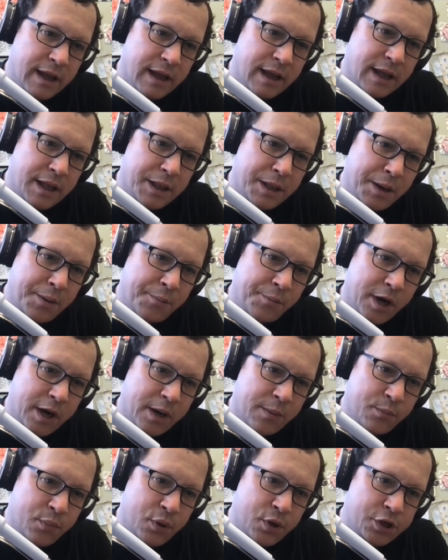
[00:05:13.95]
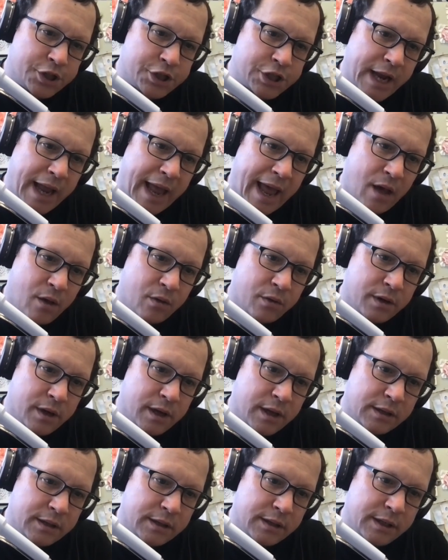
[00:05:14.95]
And then I'm going to push out
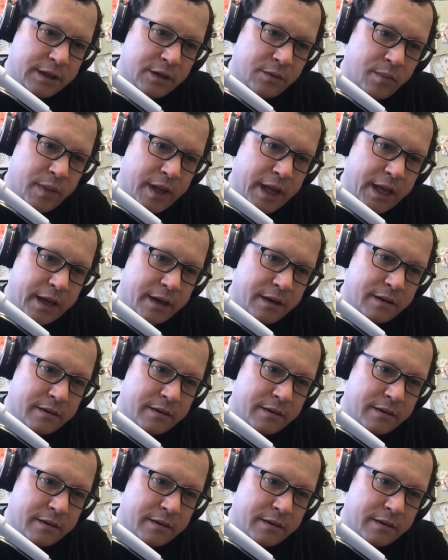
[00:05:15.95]
a little bit